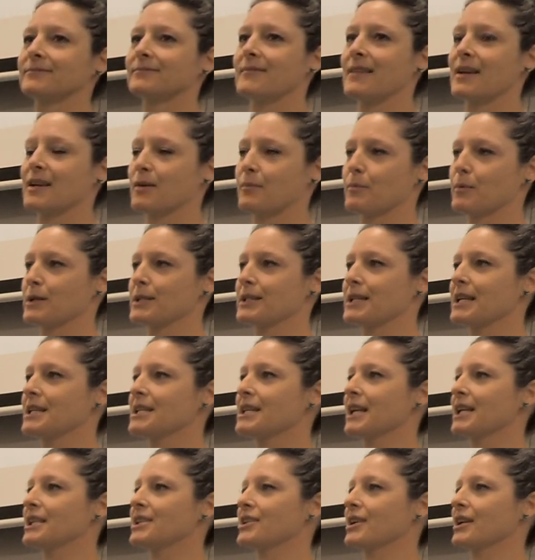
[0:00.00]
In a
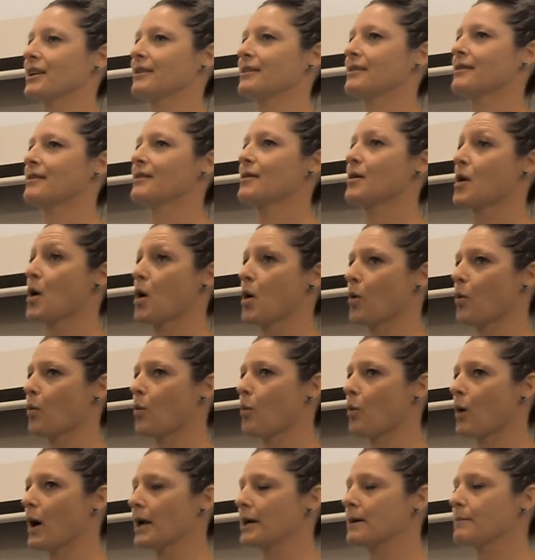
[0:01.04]
presentation,
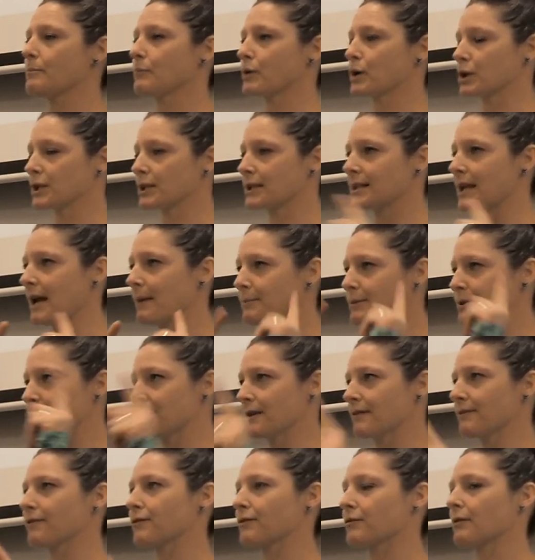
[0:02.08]
what
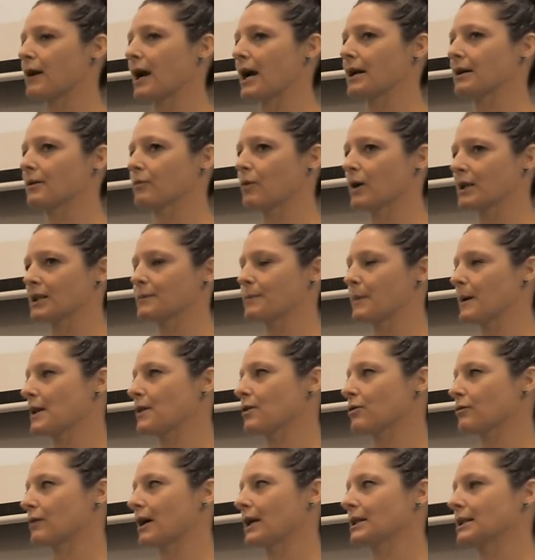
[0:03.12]
perception of threat? What's
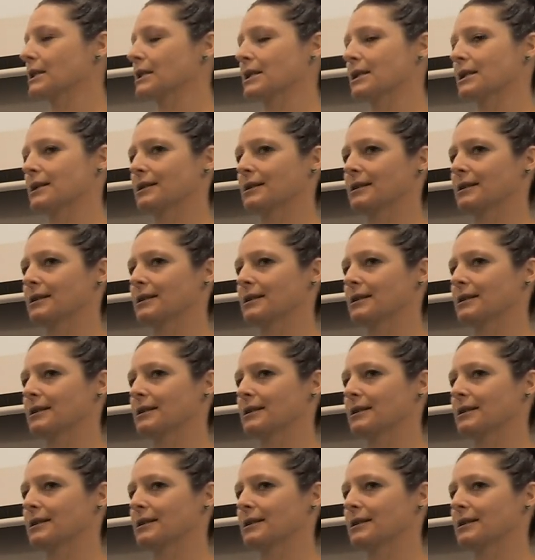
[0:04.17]
being threatened?